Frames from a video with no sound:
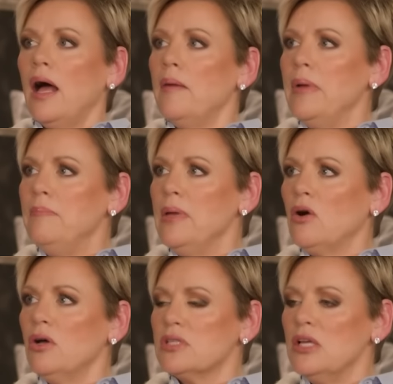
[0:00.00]
I mean,
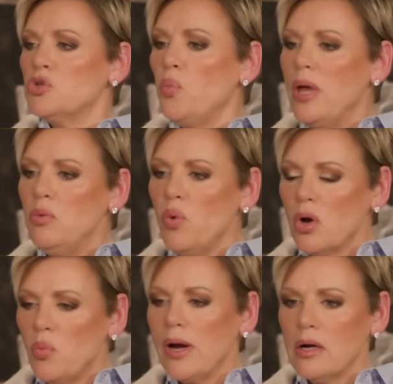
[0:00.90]
because it's when
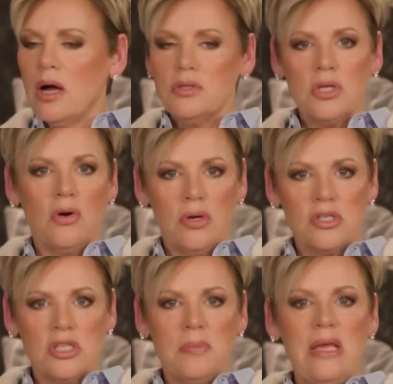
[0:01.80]
we're where God told
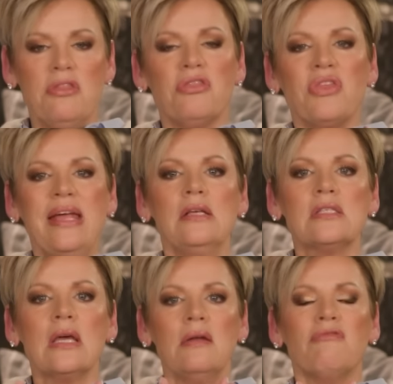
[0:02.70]
us to be,
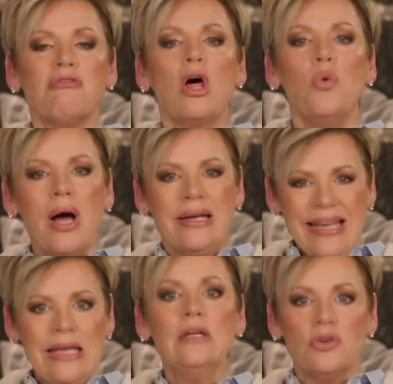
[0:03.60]
things can flow
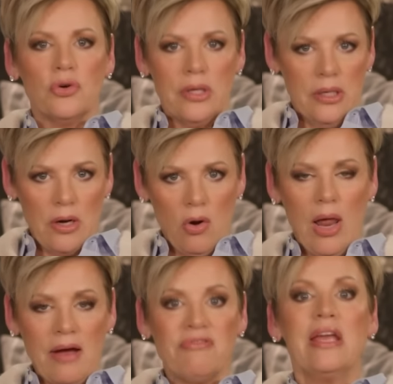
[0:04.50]
unhindered in our life,